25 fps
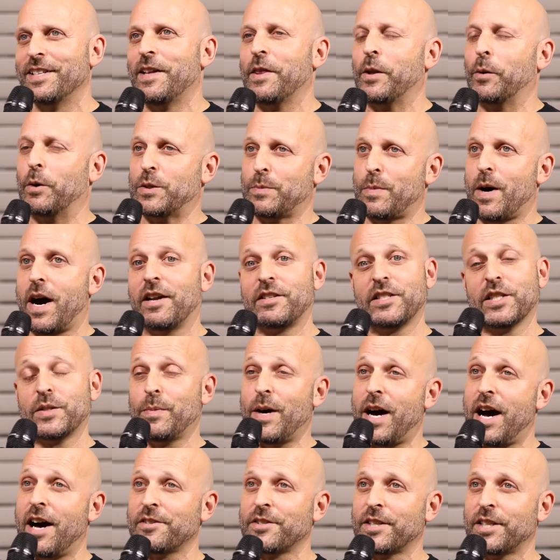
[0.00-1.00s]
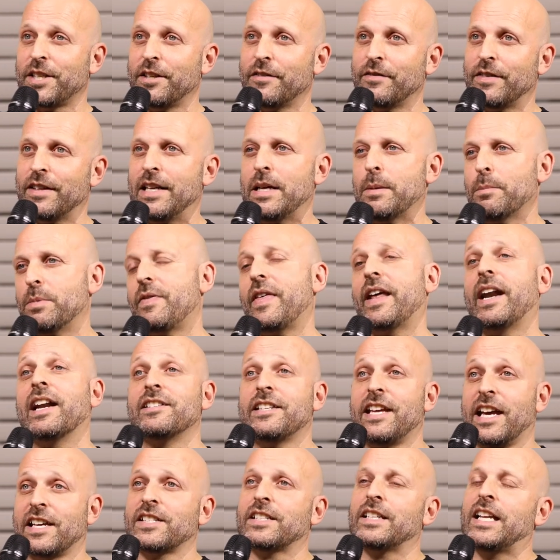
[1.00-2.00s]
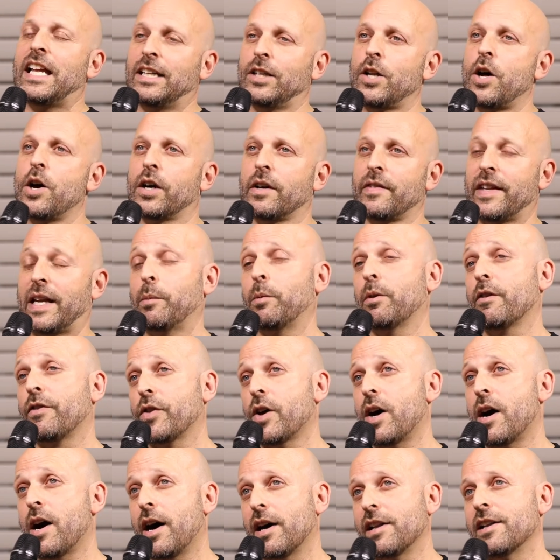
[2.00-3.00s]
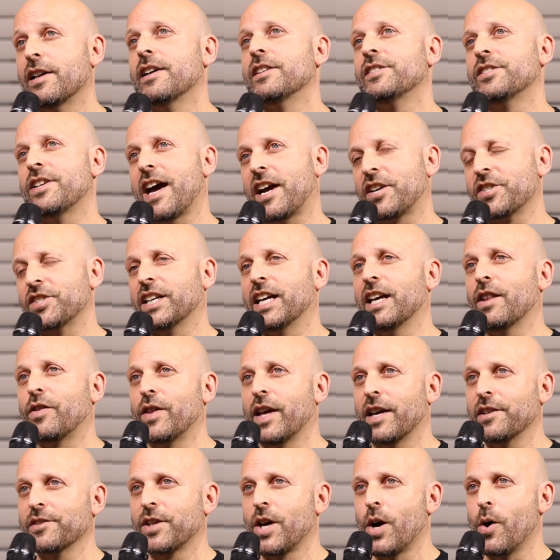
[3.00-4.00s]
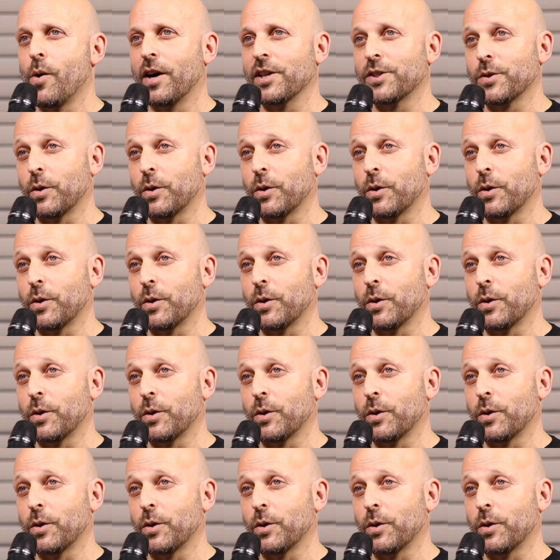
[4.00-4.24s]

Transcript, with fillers: The response is positive, but then it takes a lot longer than I would have thought to actually get things going.